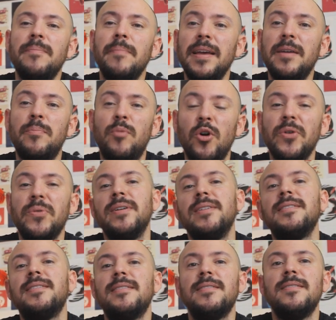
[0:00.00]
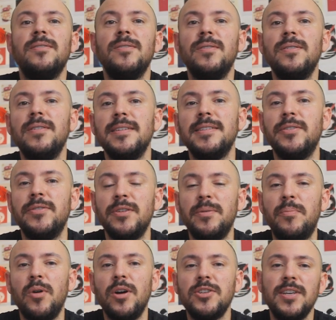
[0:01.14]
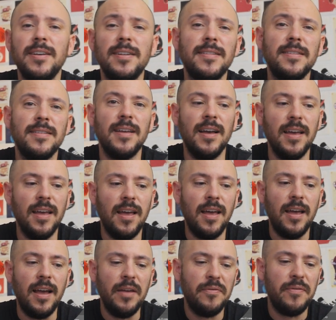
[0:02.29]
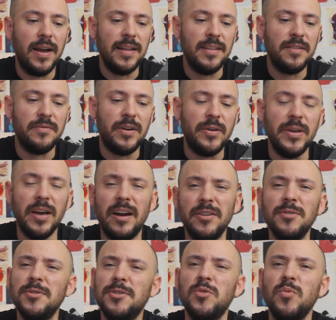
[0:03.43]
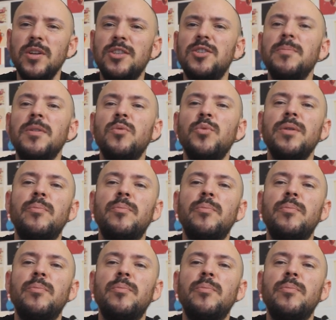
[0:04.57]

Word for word: make progress on a certain project. I, I, find it very hard to switch between